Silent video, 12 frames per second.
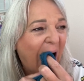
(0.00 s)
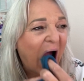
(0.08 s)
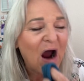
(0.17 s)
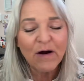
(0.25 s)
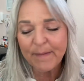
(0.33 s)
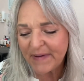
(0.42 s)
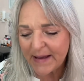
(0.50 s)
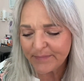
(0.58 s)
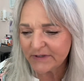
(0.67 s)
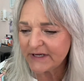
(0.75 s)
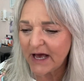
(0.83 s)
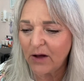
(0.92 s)
or a paper
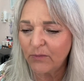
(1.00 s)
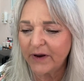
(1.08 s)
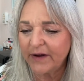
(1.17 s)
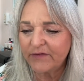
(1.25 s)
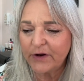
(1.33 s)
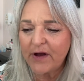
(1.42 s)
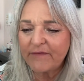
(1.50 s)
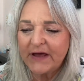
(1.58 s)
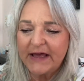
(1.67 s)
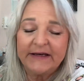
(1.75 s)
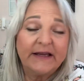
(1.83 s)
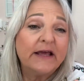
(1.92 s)
towel, whatever you have
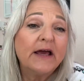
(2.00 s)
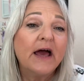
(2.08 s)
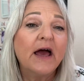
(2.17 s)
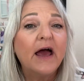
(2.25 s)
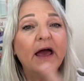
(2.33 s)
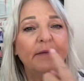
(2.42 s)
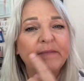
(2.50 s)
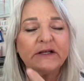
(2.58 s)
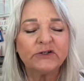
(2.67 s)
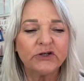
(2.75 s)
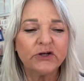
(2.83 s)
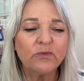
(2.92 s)
handy, and make
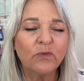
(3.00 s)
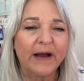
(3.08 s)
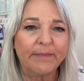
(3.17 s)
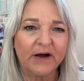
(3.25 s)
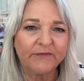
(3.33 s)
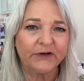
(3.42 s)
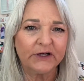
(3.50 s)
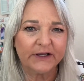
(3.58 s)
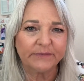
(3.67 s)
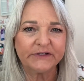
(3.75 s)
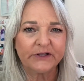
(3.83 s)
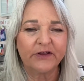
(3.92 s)
sure you wipe off your
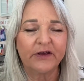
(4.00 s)
lips so that